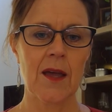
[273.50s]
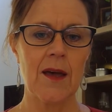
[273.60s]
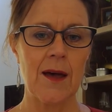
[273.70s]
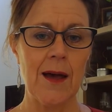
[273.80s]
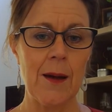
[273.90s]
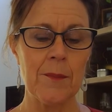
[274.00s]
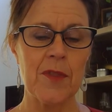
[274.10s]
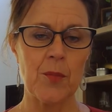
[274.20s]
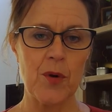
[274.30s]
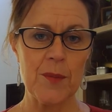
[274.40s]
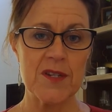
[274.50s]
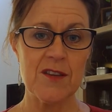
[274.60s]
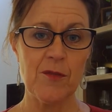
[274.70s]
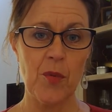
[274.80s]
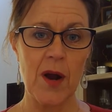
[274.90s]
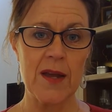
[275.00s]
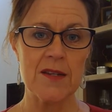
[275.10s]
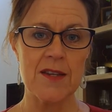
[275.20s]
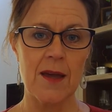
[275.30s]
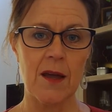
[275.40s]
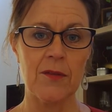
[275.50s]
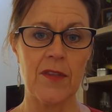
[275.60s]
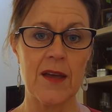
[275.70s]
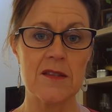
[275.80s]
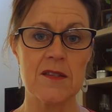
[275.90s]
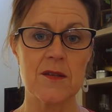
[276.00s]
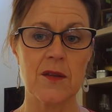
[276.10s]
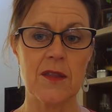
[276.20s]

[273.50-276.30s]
calm the primitive brain down that's